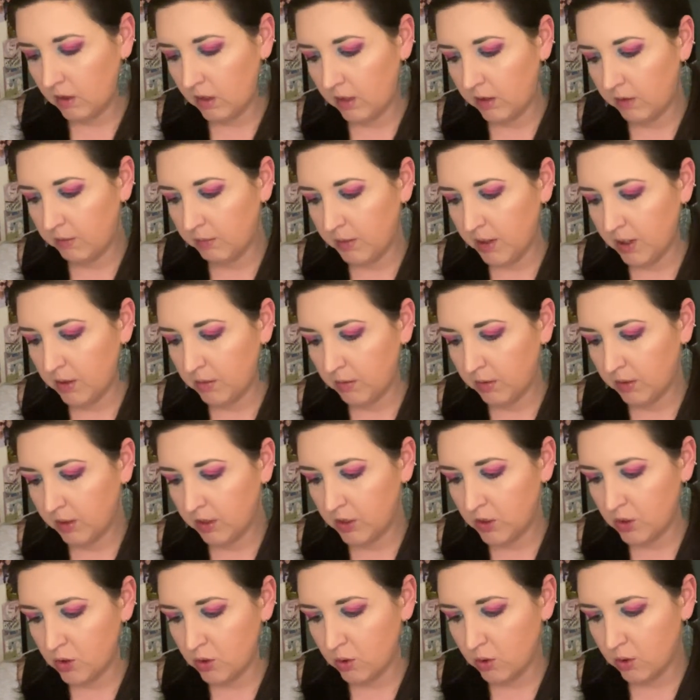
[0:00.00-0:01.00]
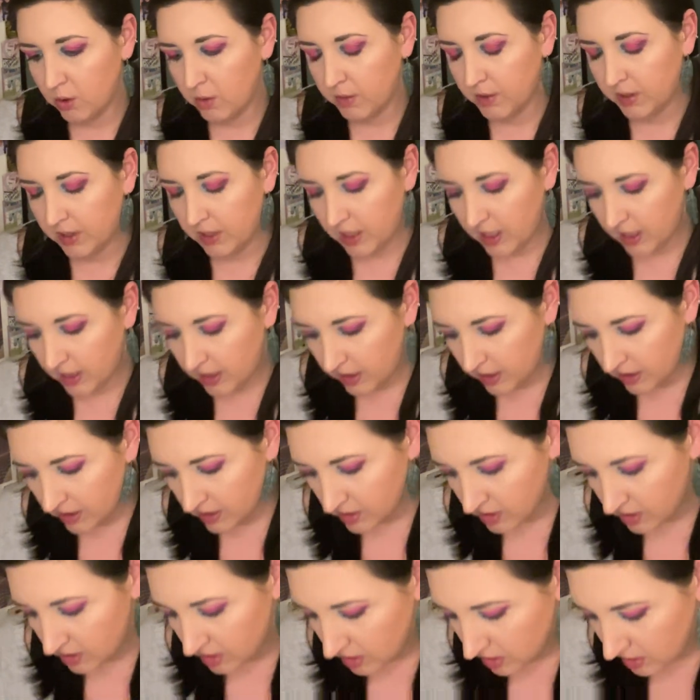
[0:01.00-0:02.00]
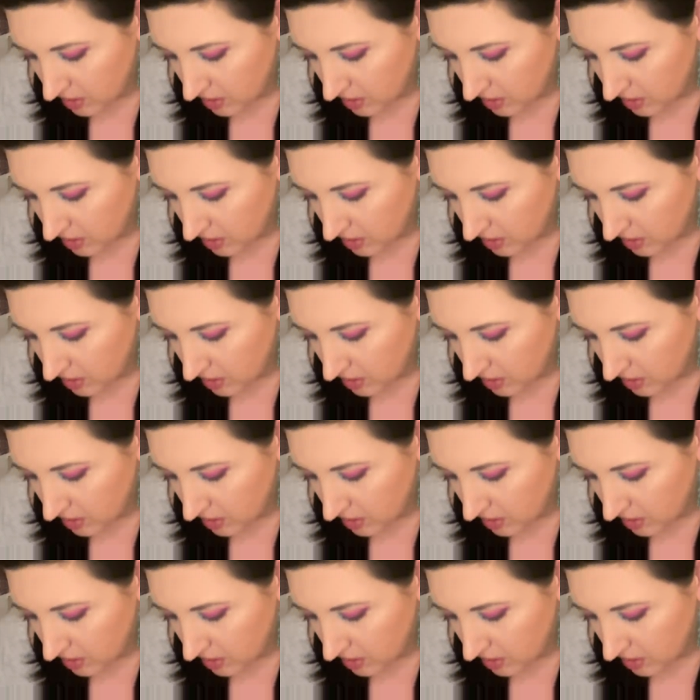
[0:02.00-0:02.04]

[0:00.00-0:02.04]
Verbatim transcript: I'm not really sure what that is.